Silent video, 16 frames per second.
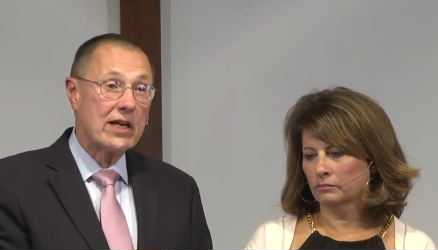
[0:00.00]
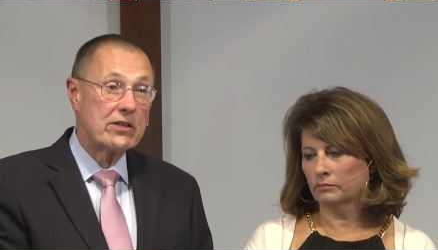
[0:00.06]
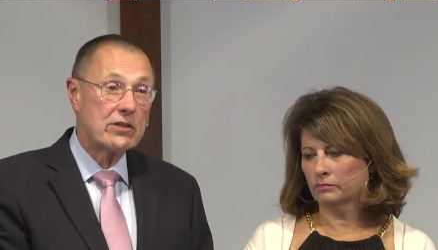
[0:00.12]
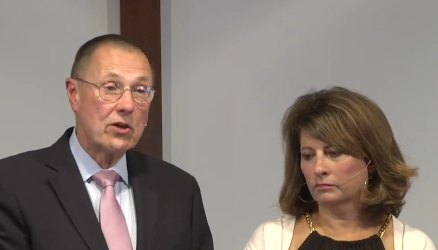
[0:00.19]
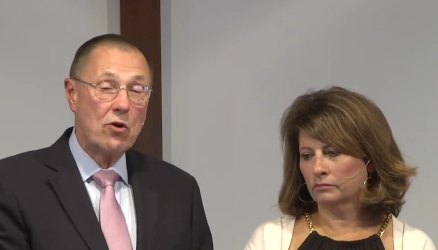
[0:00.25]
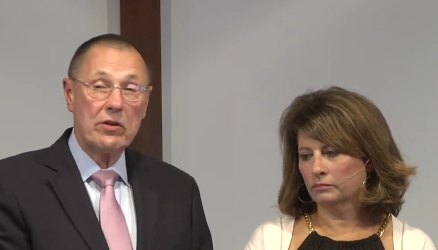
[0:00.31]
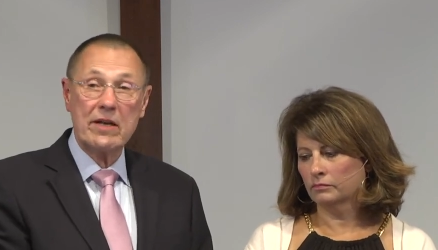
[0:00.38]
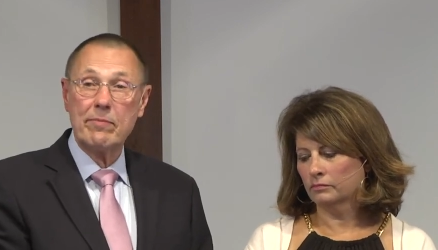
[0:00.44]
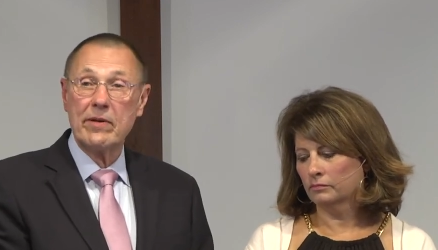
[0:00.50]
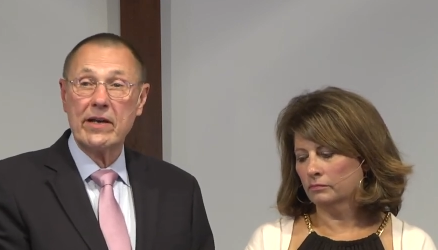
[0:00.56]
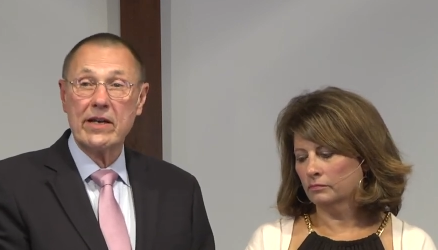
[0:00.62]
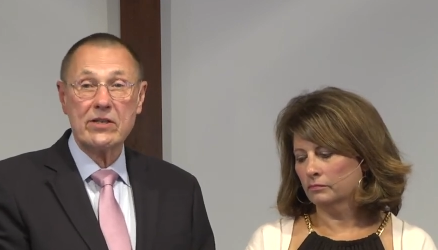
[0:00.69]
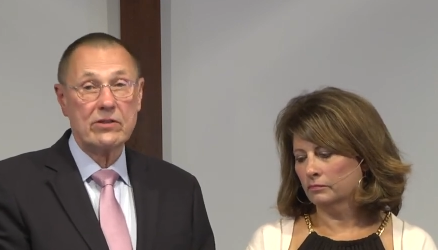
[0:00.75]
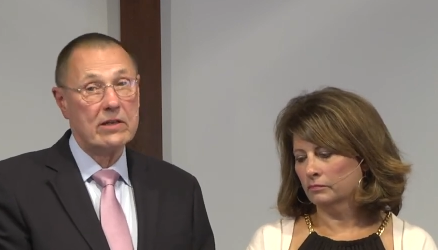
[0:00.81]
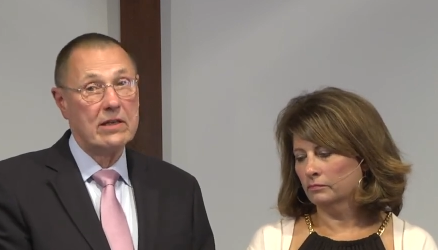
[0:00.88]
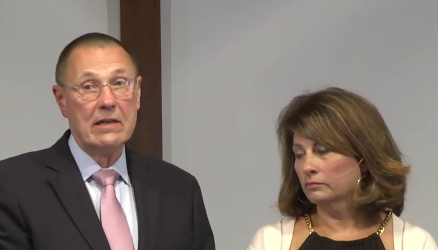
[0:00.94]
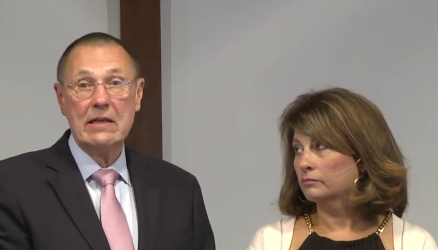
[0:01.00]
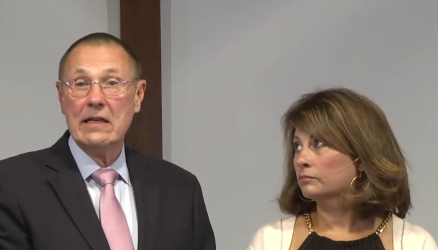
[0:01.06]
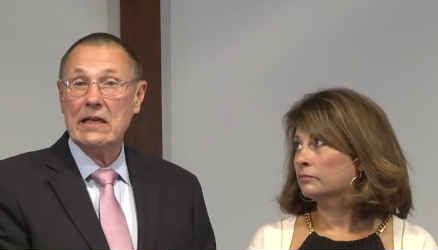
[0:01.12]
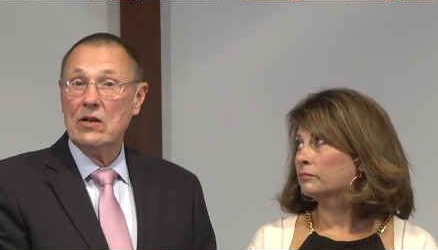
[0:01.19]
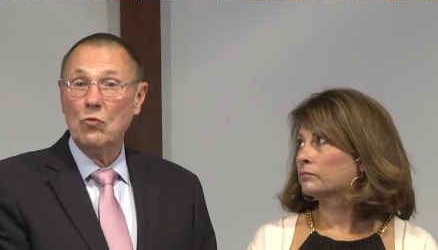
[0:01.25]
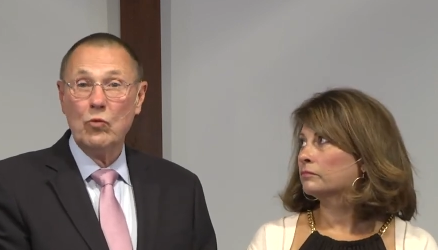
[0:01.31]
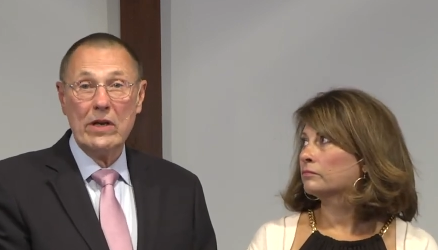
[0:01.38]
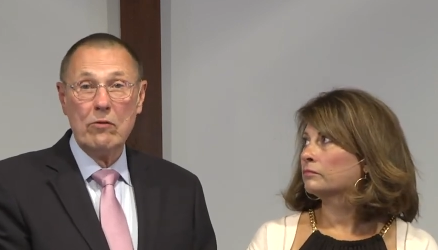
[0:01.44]
Speaker 1: that's a holy place.
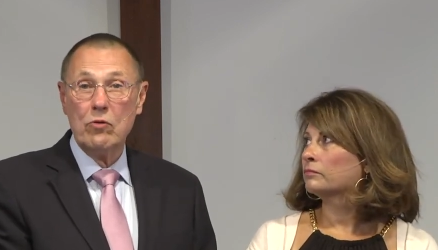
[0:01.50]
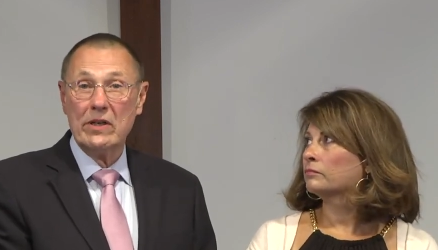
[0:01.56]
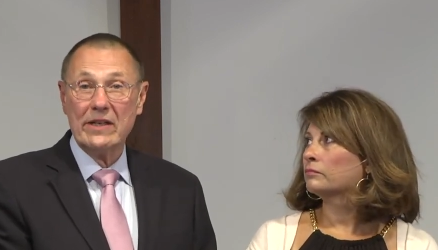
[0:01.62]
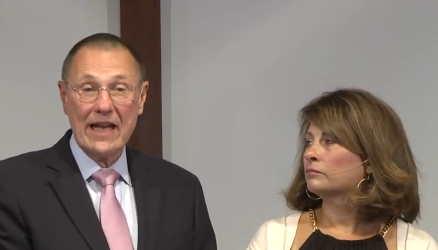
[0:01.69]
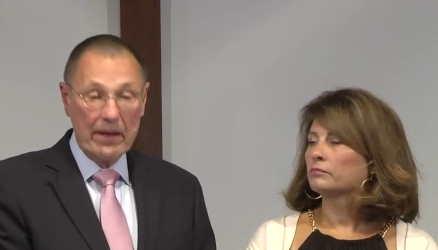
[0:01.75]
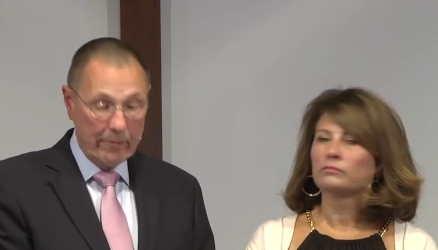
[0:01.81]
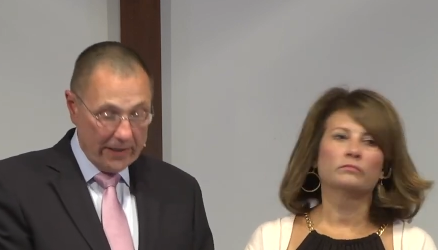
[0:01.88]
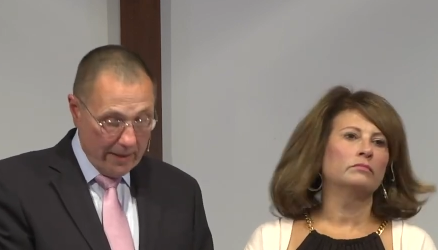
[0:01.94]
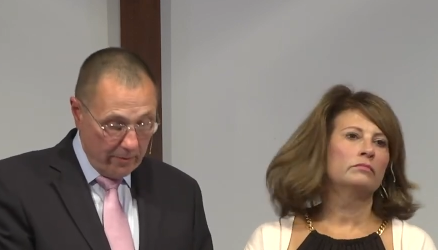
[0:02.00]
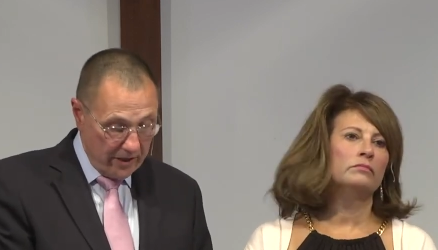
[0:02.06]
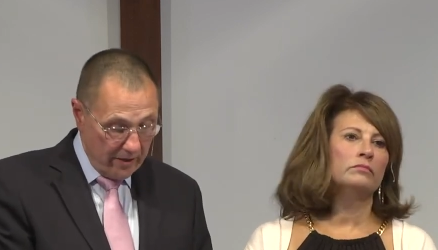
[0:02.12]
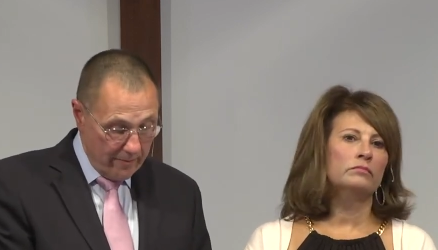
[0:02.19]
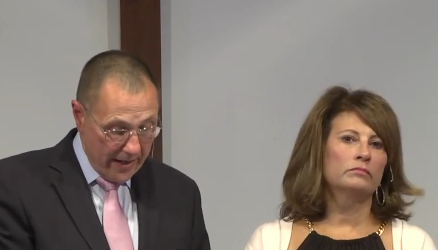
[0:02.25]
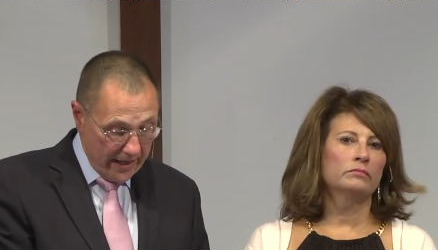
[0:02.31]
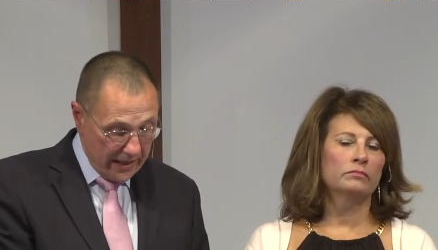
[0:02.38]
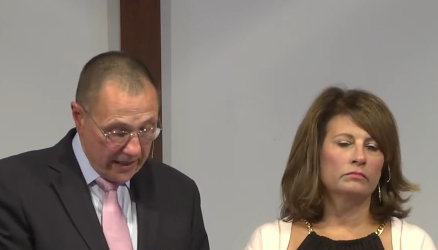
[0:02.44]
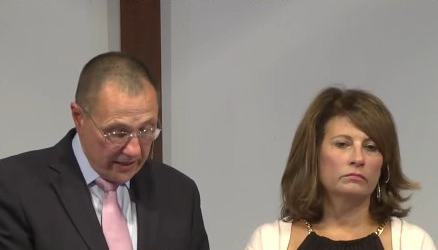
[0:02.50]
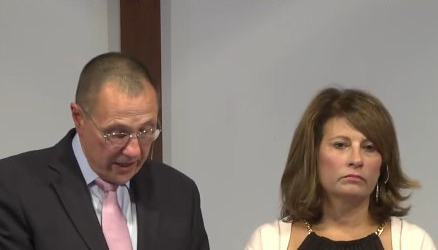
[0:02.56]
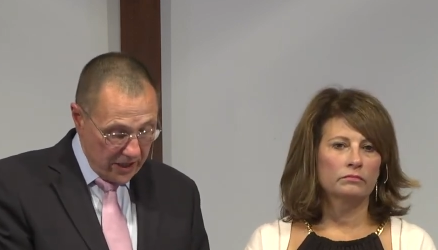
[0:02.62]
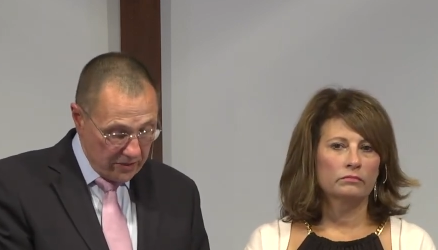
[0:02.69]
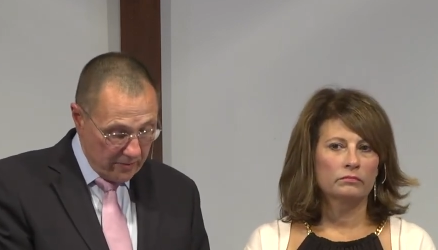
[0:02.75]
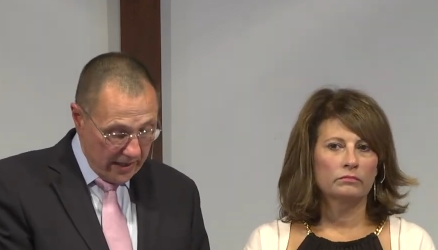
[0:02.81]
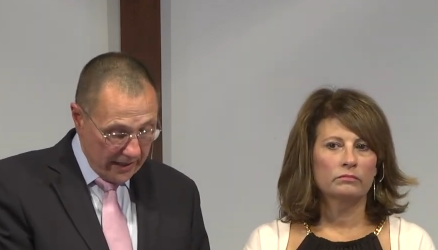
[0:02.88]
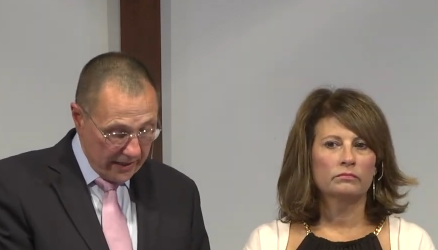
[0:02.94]
We will not be able to make it in
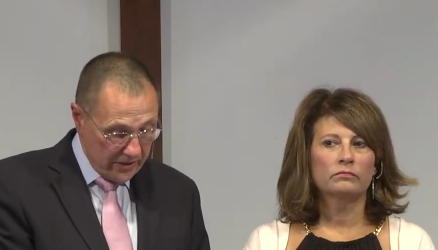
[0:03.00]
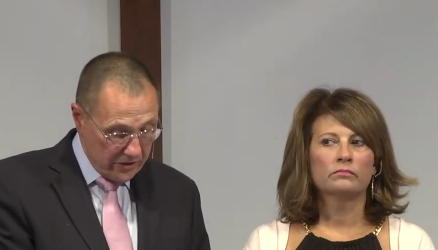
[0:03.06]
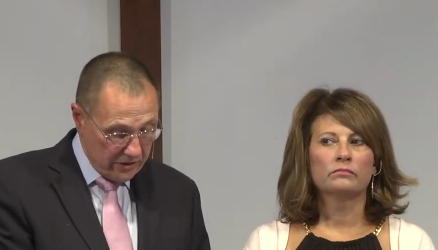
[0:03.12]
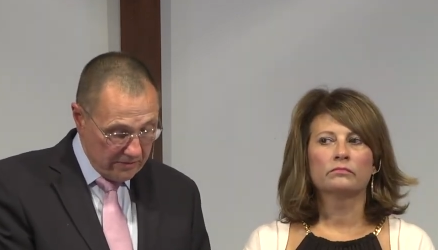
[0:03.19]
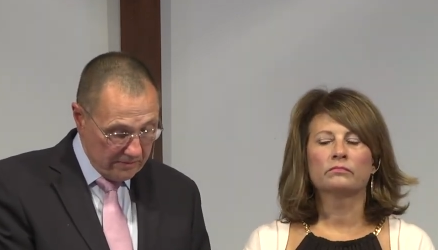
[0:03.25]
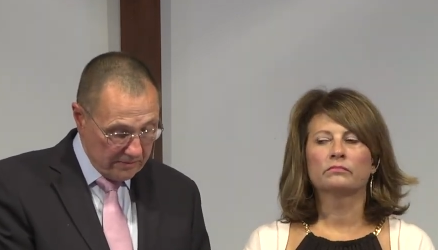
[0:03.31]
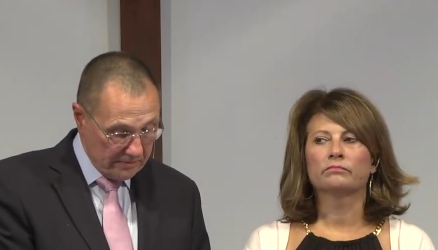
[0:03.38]
these bodies.